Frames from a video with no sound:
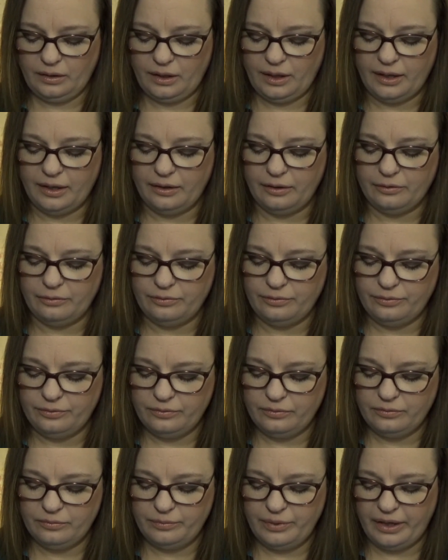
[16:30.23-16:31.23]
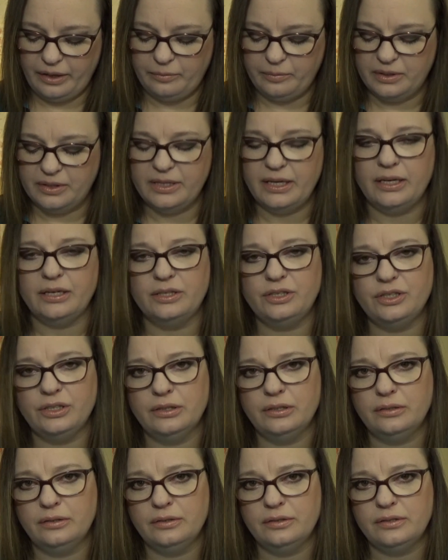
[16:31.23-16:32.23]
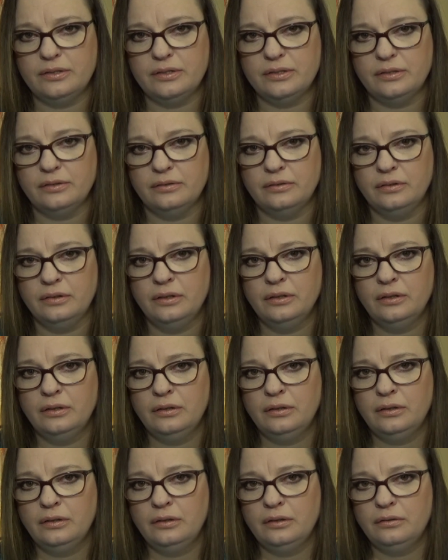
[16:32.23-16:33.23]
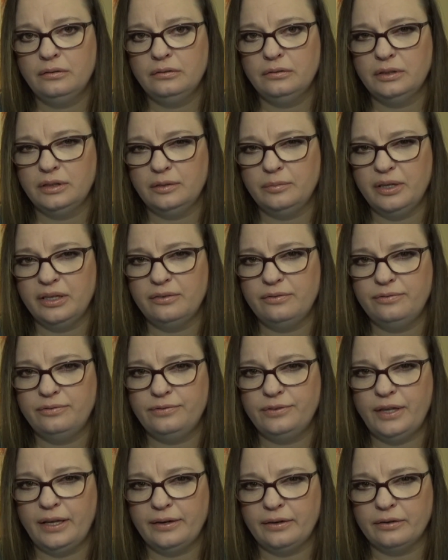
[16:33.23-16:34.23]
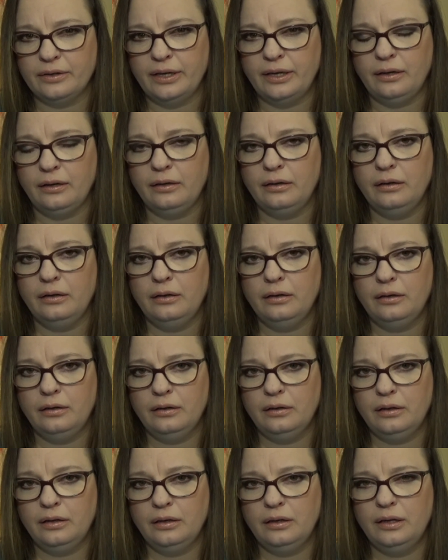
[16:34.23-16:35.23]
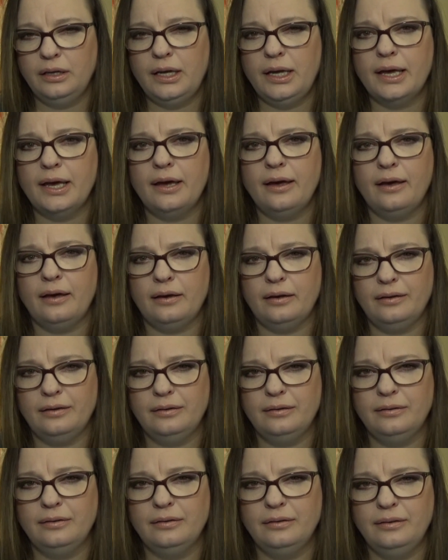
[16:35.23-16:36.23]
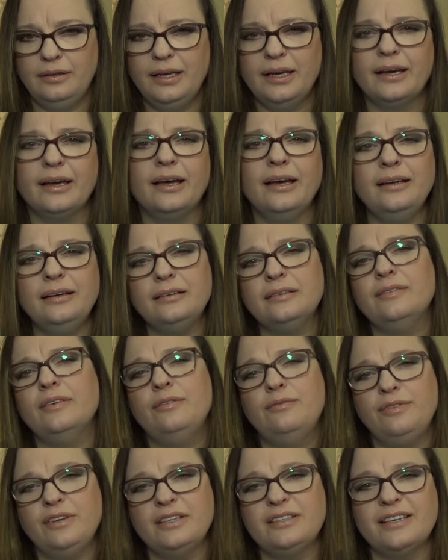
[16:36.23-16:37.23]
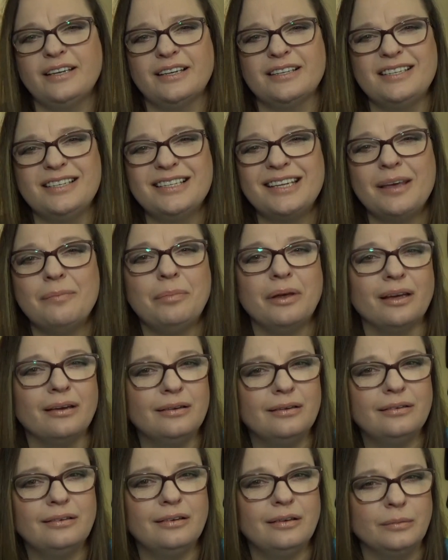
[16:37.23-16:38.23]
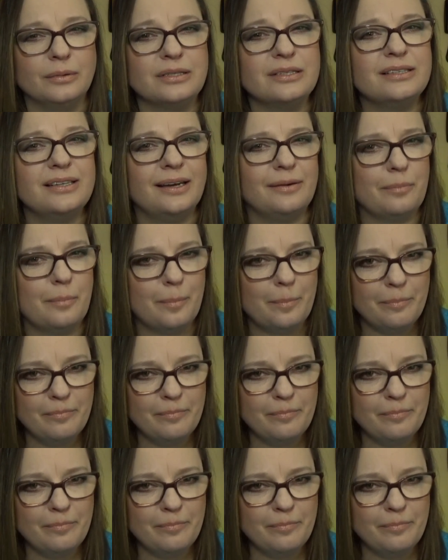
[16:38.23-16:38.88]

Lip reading: have palpitations and a little bit of fluttering. Yeah. Yeah, it feels like a skipping almost. Yeah.